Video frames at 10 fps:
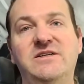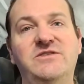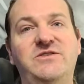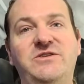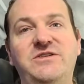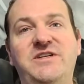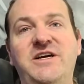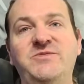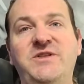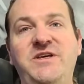Certain
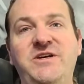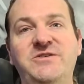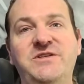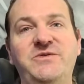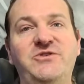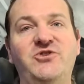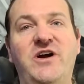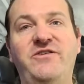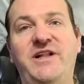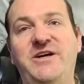times of the years they would
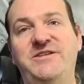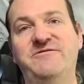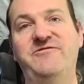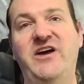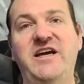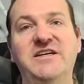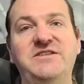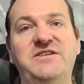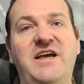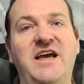travel out to
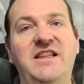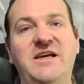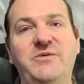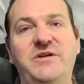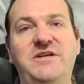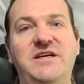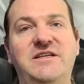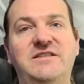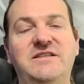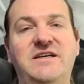Vegas and they would
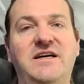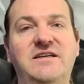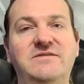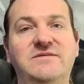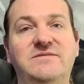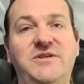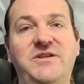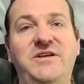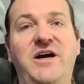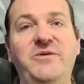get,
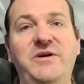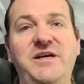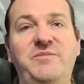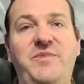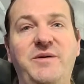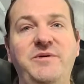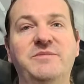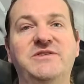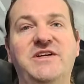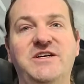the dog would get puppy
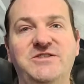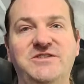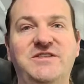massages.